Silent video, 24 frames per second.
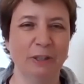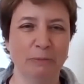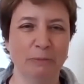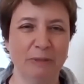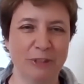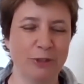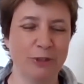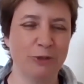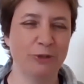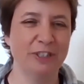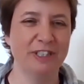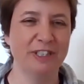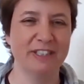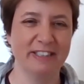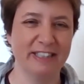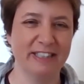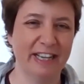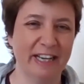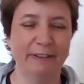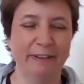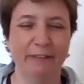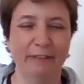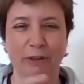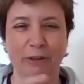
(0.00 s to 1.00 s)
And then the mystery
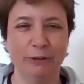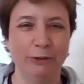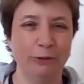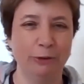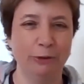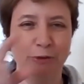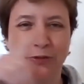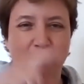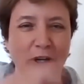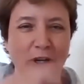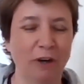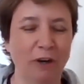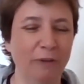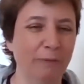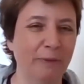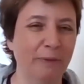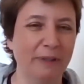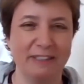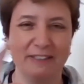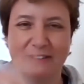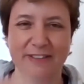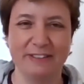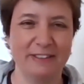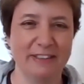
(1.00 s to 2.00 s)
just kind of also evolved
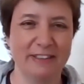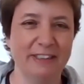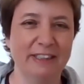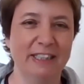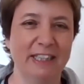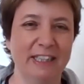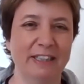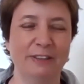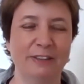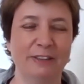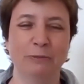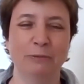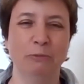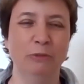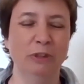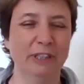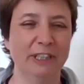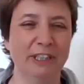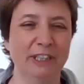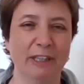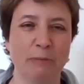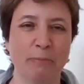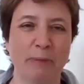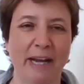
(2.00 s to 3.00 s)
because it, yeah, it's
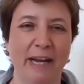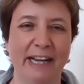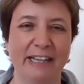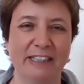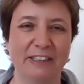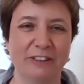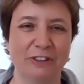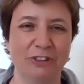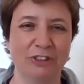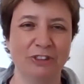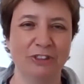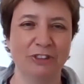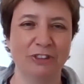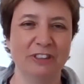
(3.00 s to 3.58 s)
really a great package.